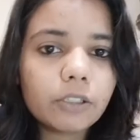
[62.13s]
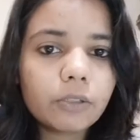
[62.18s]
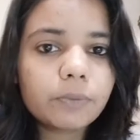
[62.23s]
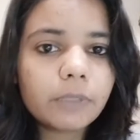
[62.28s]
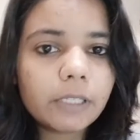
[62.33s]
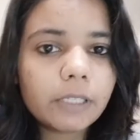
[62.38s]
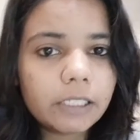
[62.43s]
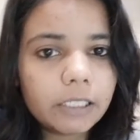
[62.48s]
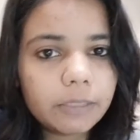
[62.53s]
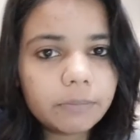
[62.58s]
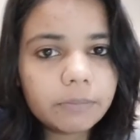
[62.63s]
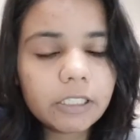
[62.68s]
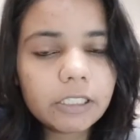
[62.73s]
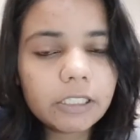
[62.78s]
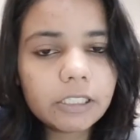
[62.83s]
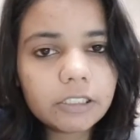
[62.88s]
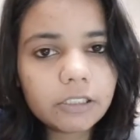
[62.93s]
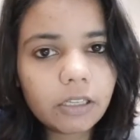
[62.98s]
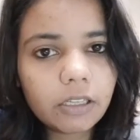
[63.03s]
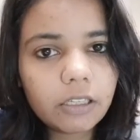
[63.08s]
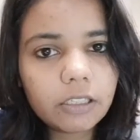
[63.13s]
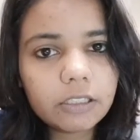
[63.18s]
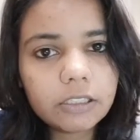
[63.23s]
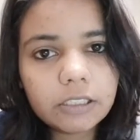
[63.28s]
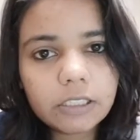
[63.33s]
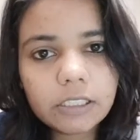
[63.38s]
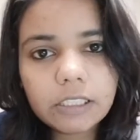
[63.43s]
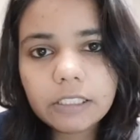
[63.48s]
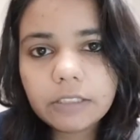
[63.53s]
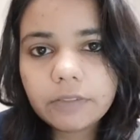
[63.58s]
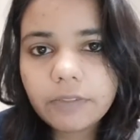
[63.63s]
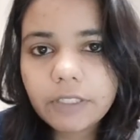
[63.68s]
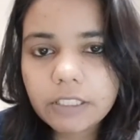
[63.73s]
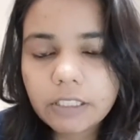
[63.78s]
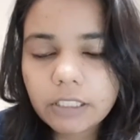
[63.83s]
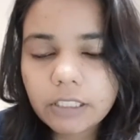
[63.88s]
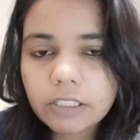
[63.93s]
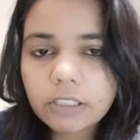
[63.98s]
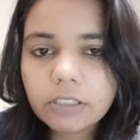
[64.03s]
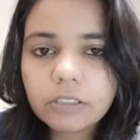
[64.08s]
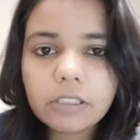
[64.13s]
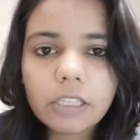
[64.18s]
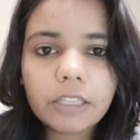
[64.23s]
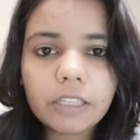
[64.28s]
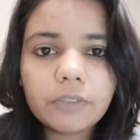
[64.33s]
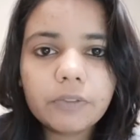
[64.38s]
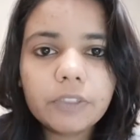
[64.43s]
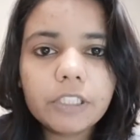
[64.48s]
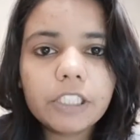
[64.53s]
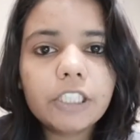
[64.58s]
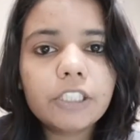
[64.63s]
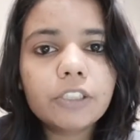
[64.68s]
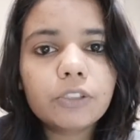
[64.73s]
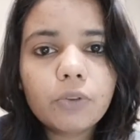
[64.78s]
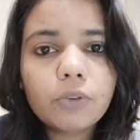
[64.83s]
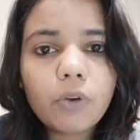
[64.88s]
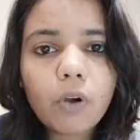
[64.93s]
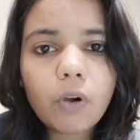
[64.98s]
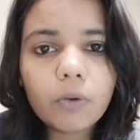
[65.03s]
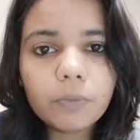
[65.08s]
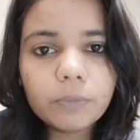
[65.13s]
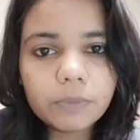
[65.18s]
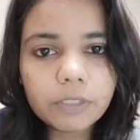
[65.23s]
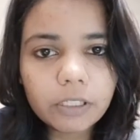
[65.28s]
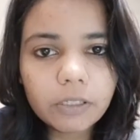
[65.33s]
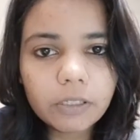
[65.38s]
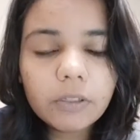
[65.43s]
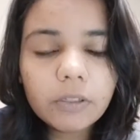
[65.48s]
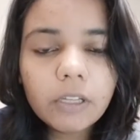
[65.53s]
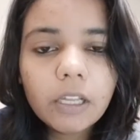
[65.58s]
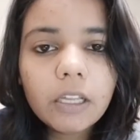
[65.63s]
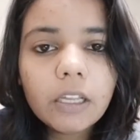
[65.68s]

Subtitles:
preliminary geological investigation that we need to observe